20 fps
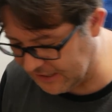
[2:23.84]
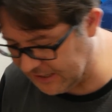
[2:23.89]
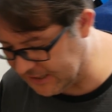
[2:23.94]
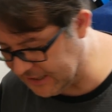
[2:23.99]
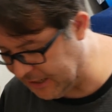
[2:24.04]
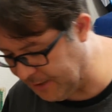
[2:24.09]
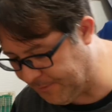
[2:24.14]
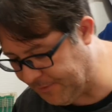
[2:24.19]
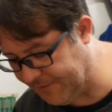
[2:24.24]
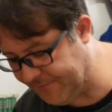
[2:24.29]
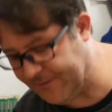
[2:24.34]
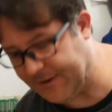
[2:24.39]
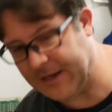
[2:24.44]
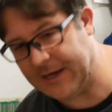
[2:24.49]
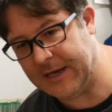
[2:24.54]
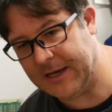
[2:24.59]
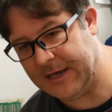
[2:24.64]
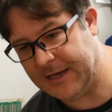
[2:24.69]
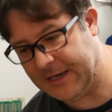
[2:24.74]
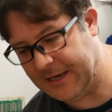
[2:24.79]
a couple of
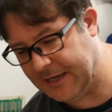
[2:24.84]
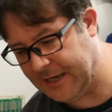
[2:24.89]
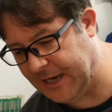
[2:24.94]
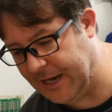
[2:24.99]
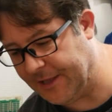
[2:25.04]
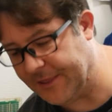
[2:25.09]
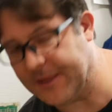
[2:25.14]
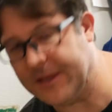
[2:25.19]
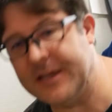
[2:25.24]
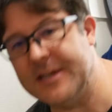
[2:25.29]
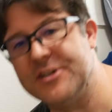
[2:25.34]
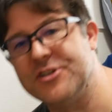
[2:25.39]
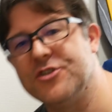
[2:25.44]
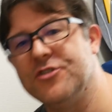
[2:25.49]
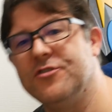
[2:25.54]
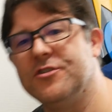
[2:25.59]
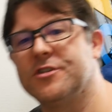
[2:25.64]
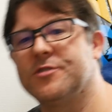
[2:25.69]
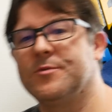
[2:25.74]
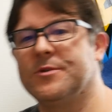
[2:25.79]
other
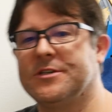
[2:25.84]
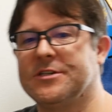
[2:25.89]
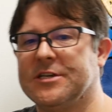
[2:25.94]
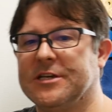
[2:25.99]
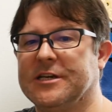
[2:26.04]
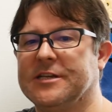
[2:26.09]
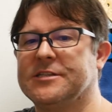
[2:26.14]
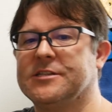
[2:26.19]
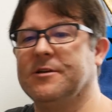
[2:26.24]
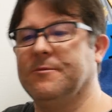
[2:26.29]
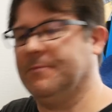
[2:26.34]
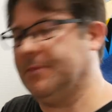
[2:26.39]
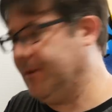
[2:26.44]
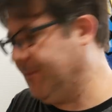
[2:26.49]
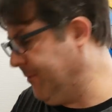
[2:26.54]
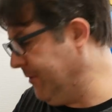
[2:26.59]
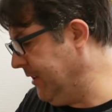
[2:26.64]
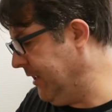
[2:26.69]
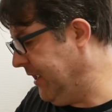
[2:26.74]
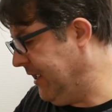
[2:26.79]
issues which some
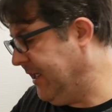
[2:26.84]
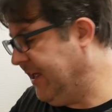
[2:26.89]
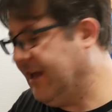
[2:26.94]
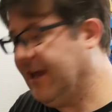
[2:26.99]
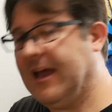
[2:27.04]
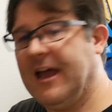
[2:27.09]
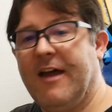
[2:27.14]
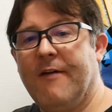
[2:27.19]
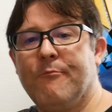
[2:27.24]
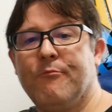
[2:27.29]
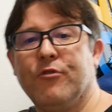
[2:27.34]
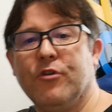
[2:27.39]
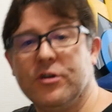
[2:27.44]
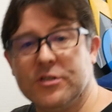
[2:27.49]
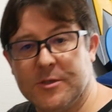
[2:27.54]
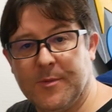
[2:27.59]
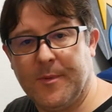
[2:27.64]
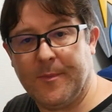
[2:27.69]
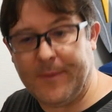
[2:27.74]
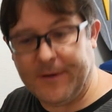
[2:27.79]
people have brought
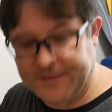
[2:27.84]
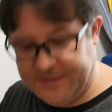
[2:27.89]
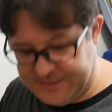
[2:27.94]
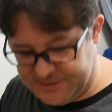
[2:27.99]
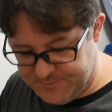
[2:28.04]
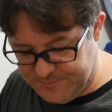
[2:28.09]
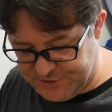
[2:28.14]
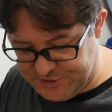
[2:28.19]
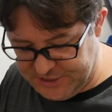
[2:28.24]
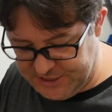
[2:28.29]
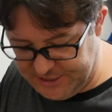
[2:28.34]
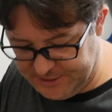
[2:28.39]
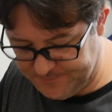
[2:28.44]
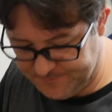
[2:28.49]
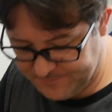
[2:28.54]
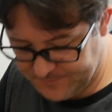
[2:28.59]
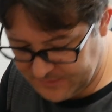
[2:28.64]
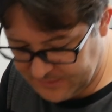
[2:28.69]
up about this machine.